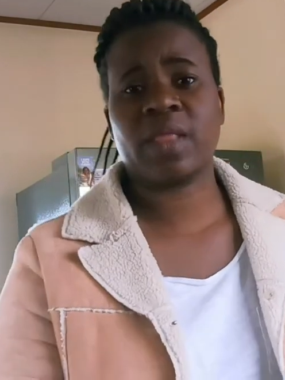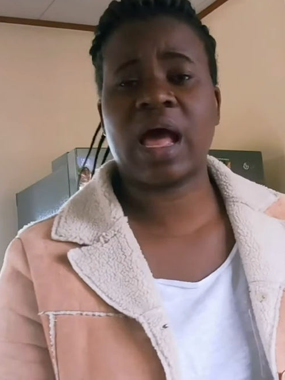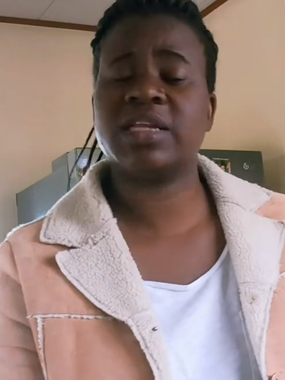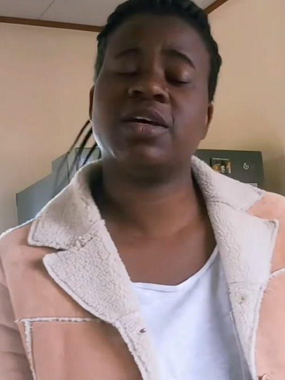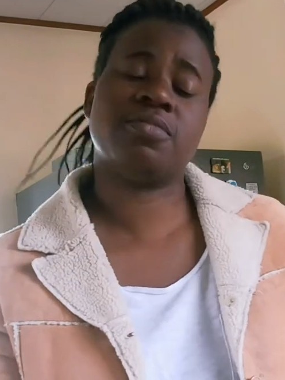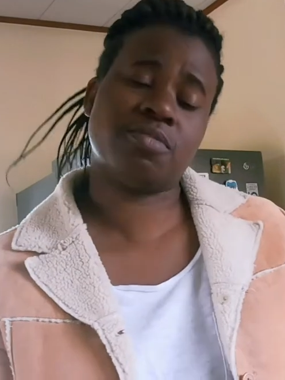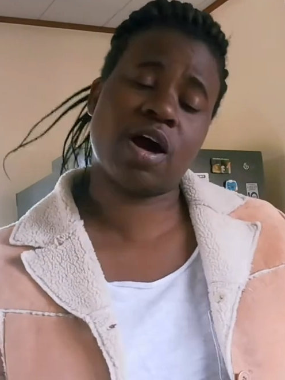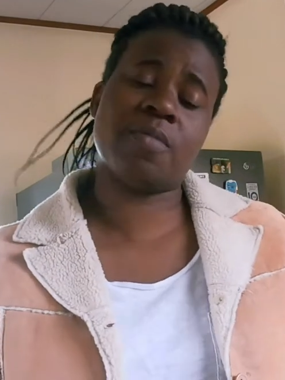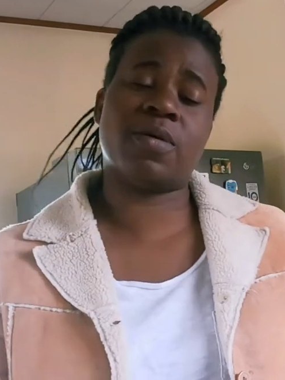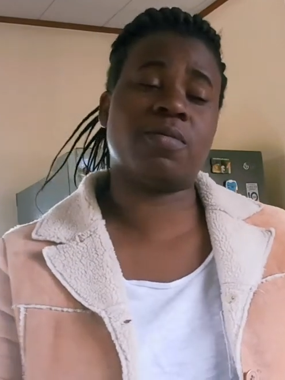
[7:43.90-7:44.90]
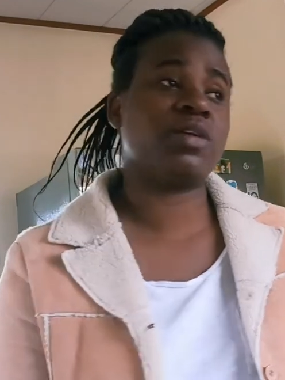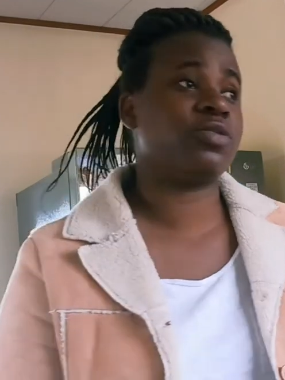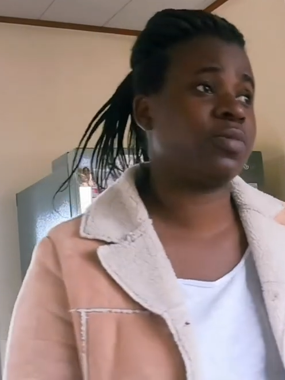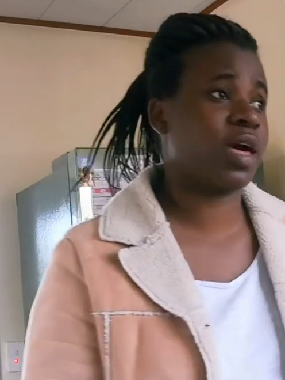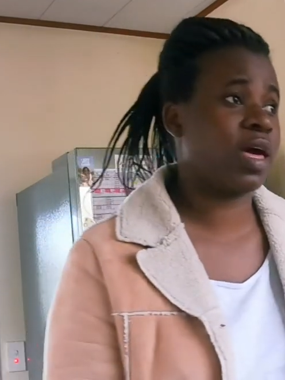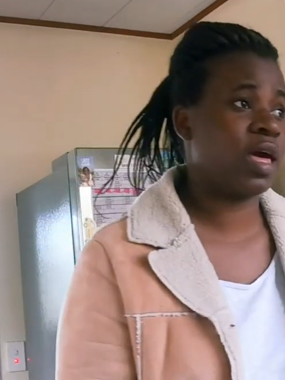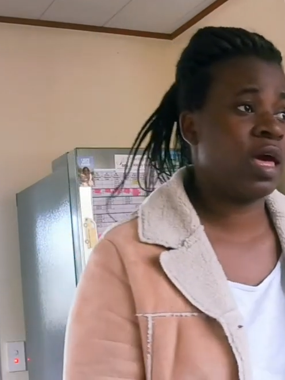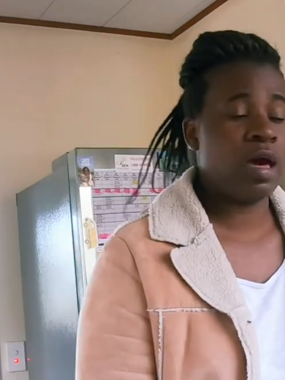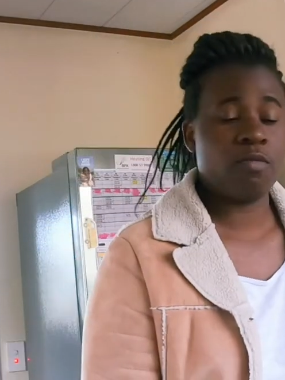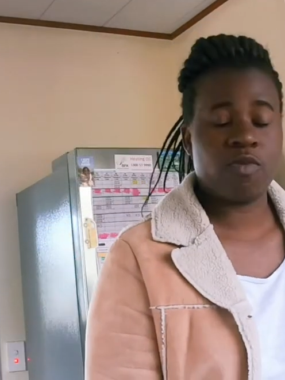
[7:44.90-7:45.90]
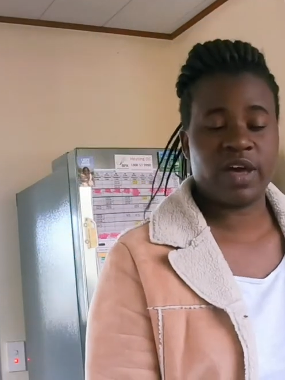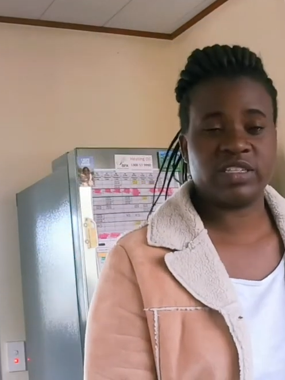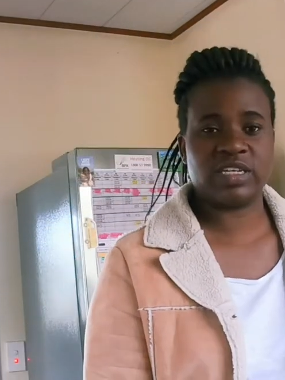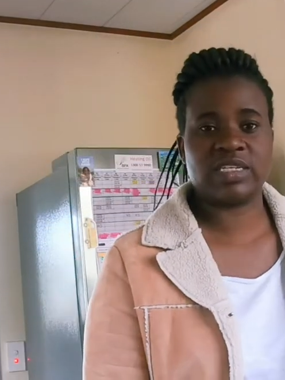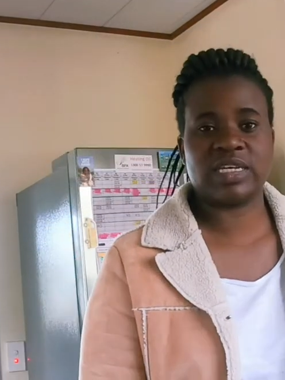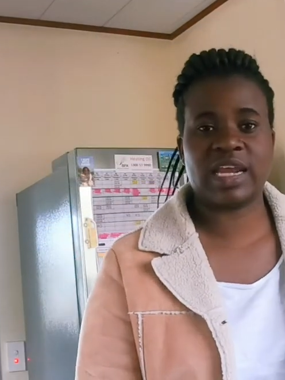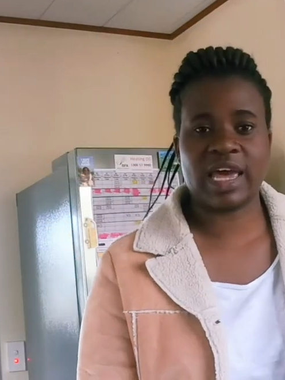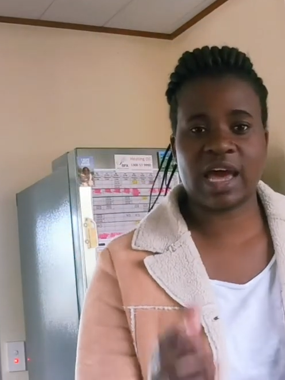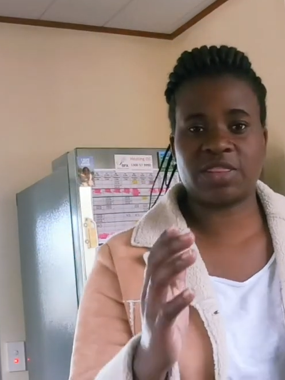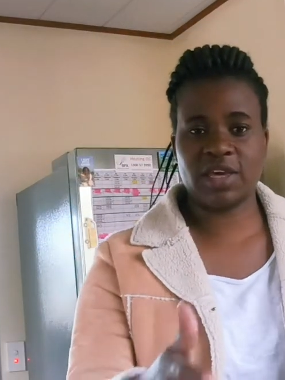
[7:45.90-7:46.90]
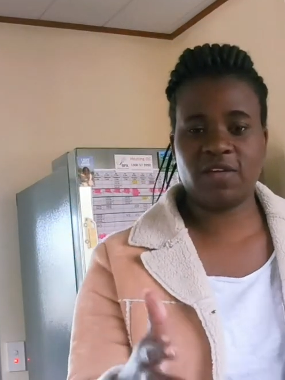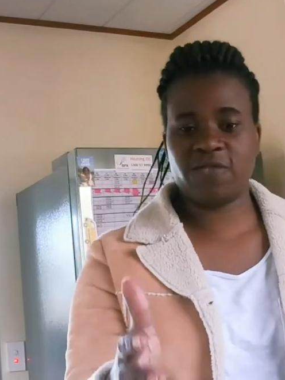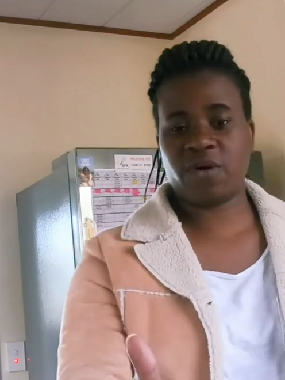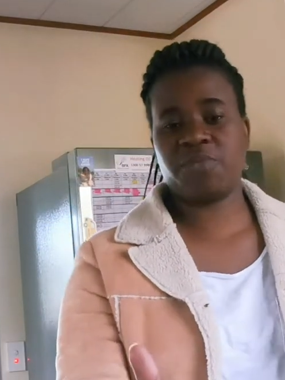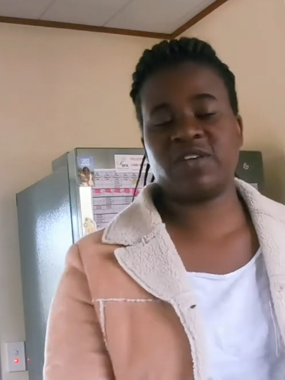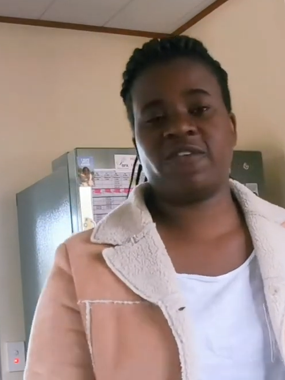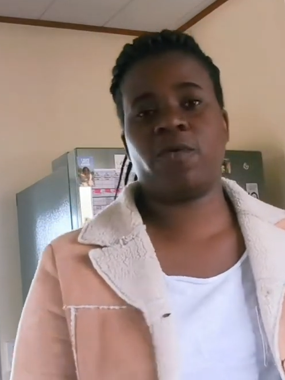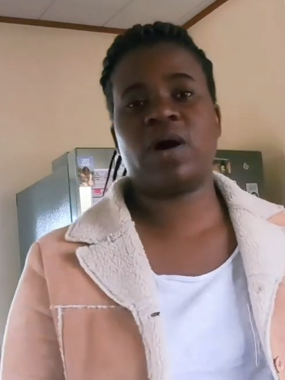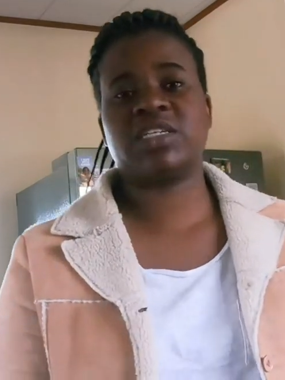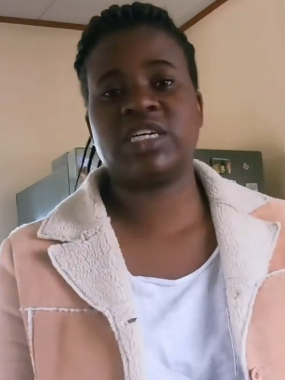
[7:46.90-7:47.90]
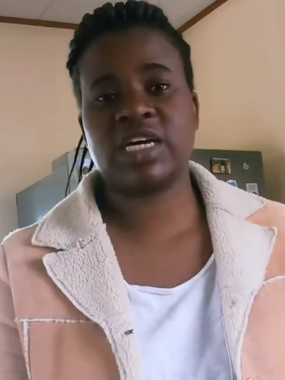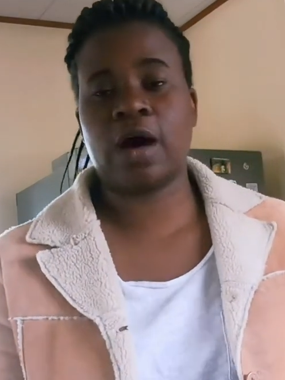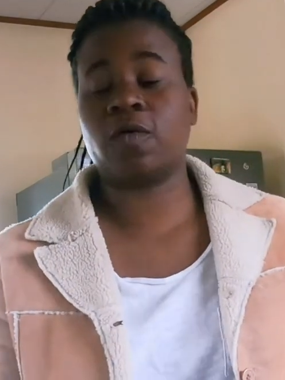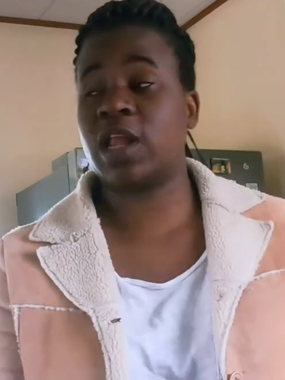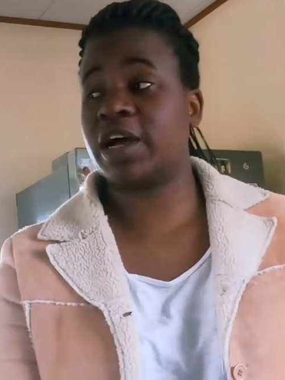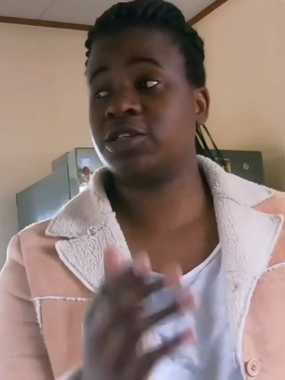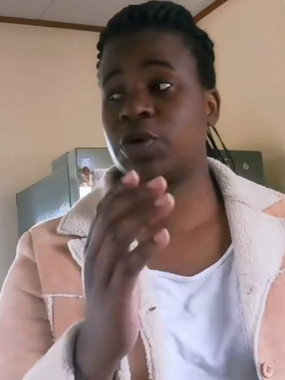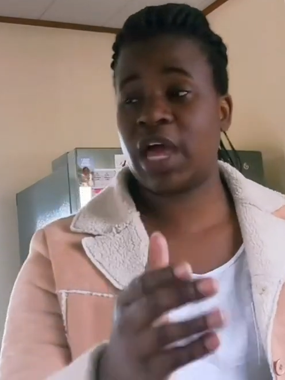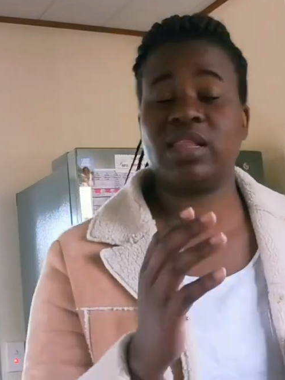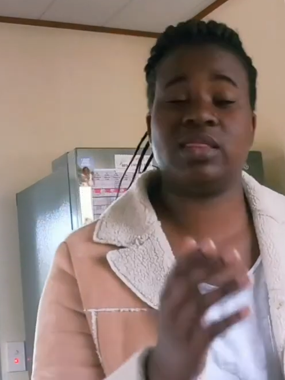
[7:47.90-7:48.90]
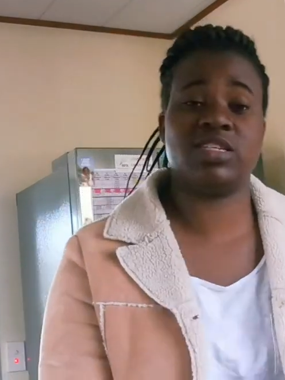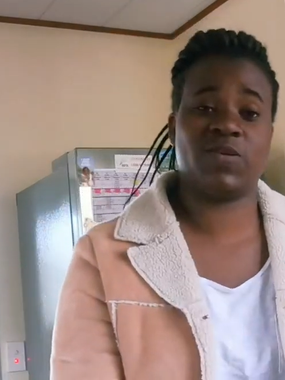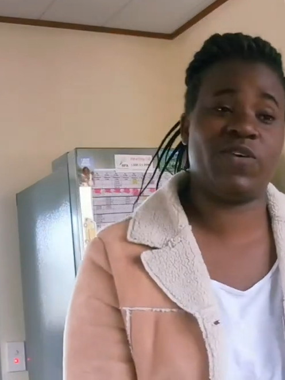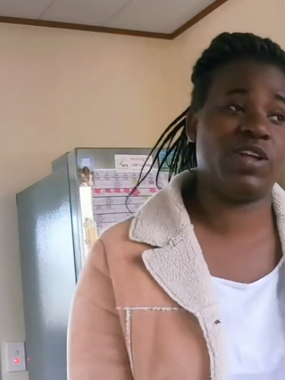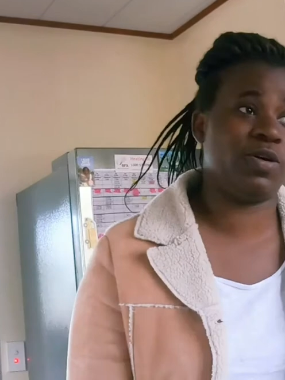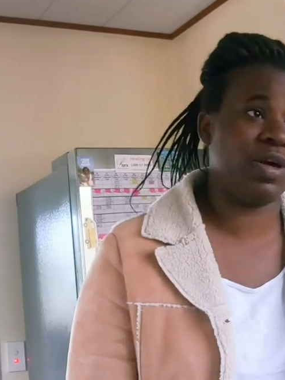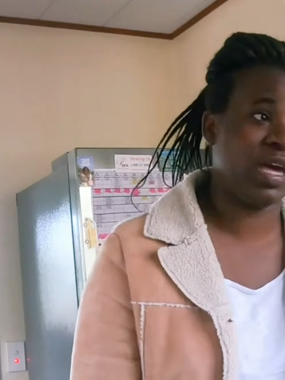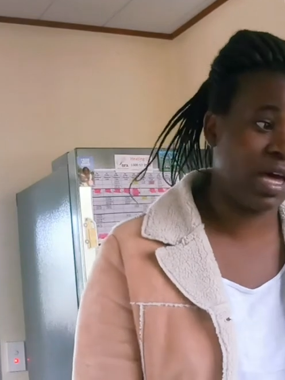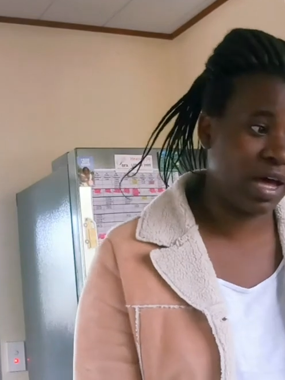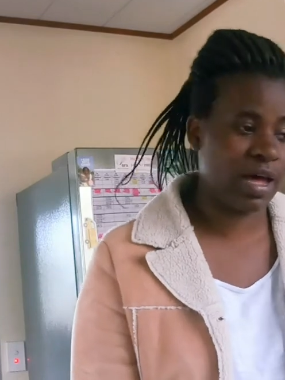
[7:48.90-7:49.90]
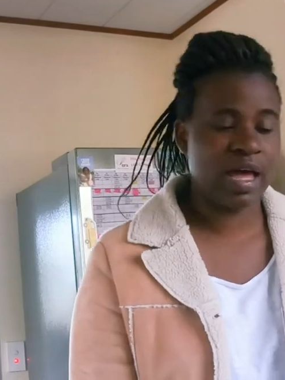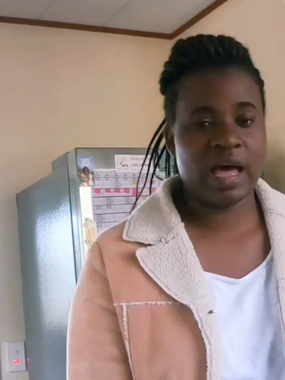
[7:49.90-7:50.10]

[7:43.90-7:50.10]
ate mukama bwate bwe yakigeze naye nga thank you very much for watching I would like to end this video here